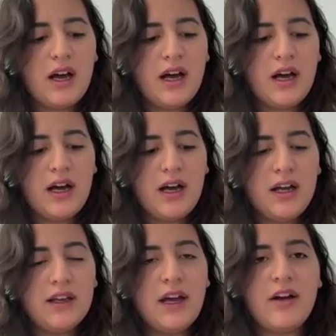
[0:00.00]

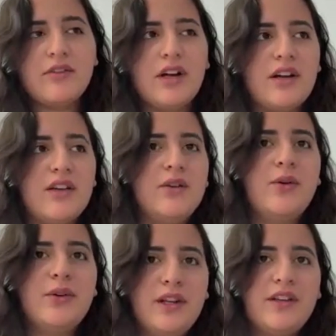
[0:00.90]
I have not
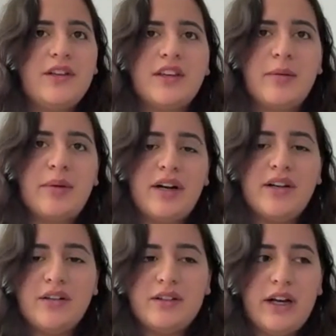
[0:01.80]
known anything
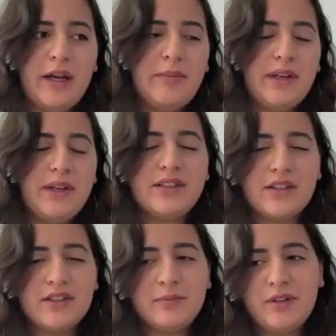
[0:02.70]
about iPS
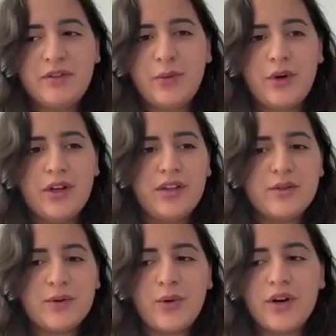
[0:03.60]
cells before
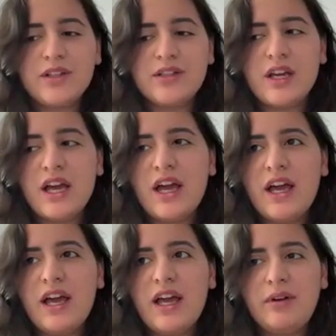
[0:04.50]
this course,
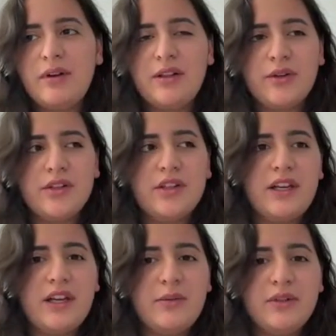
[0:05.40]
and when I learned
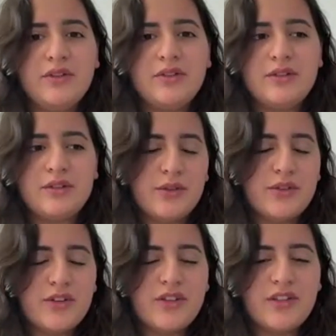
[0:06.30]
it, I was so
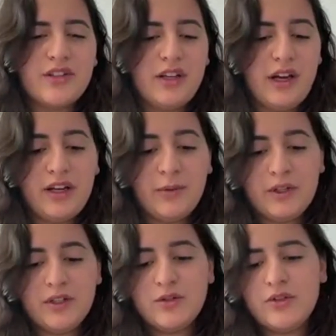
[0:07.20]

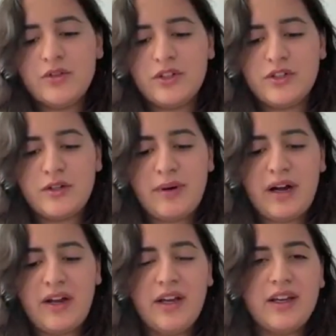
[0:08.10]
interested
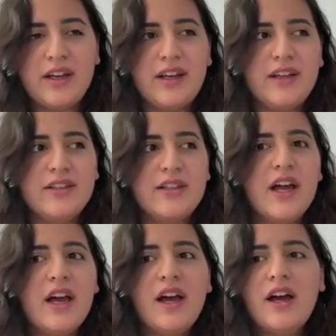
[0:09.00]
about it because,
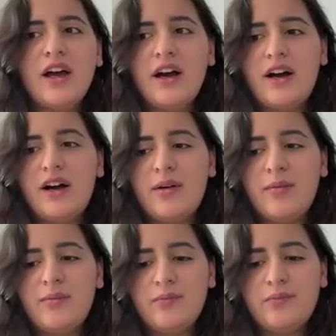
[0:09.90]

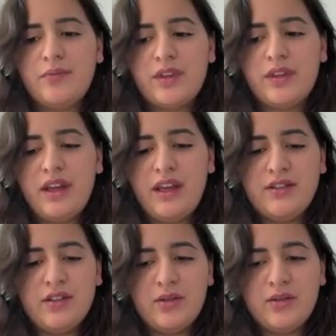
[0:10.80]

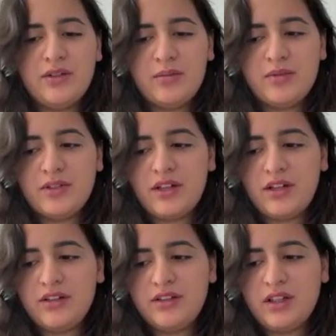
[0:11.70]
as you know, stem
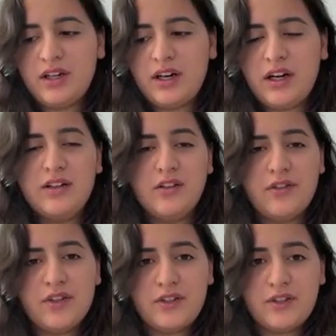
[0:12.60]
cells are
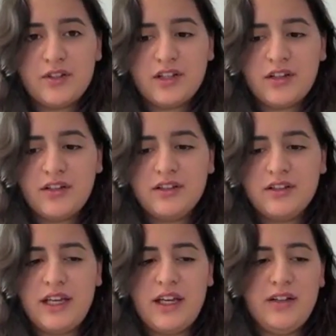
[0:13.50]
undifferentiated
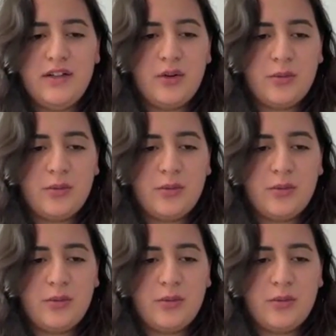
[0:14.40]
cells, and